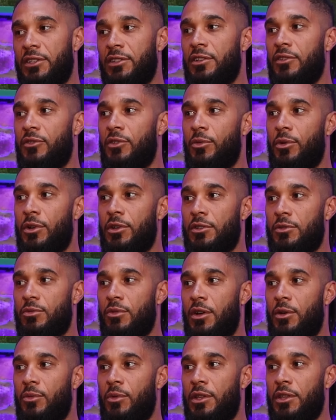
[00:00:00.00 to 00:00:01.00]
Have you seen the other one
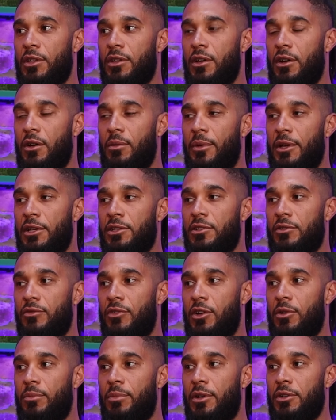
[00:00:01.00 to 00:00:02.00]
as well where the guy makes
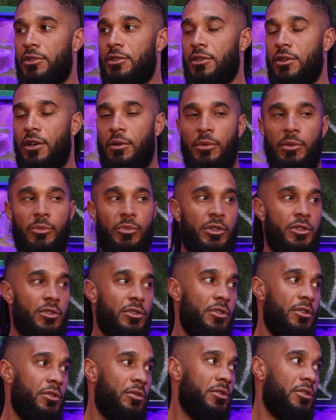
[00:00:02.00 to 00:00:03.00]
the robots? I but
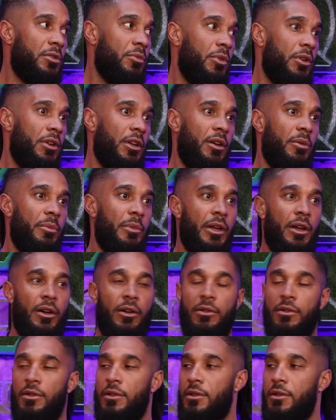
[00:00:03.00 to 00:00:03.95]
it's called. Someone help me